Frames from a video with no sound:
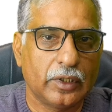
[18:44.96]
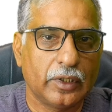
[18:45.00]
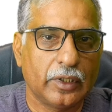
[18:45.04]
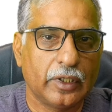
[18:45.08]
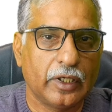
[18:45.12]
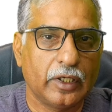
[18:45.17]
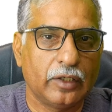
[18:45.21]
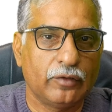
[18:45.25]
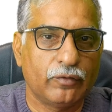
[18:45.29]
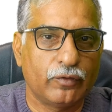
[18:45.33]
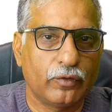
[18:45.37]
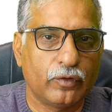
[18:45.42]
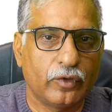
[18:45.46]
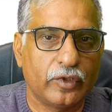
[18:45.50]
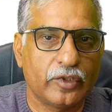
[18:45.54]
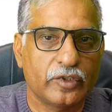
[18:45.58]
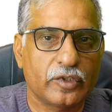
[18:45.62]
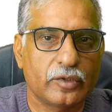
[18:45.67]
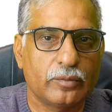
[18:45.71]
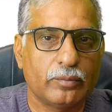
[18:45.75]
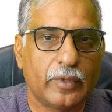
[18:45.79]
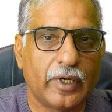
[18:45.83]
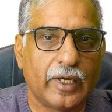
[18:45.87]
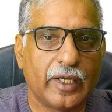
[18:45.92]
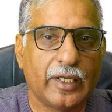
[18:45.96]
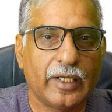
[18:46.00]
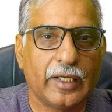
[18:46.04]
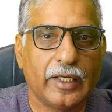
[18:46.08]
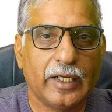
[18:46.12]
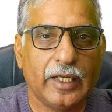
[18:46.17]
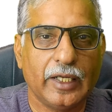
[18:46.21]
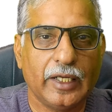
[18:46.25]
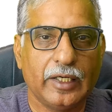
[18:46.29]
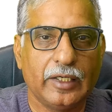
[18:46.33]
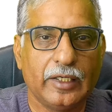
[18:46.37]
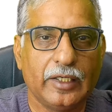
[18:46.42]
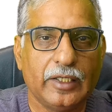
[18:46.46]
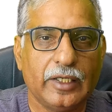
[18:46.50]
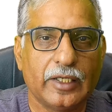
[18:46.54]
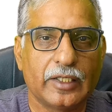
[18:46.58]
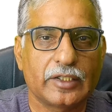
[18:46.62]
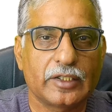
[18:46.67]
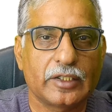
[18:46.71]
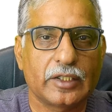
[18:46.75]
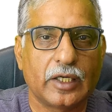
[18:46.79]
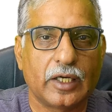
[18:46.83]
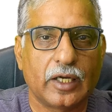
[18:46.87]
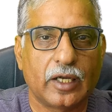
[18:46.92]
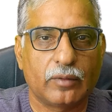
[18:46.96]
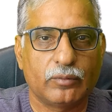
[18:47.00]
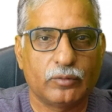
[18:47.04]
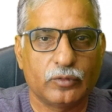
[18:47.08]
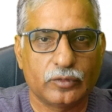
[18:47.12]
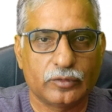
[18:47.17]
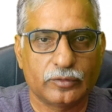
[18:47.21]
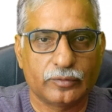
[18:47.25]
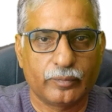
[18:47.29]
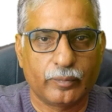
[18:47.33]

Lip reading: influenced by ADH hormone.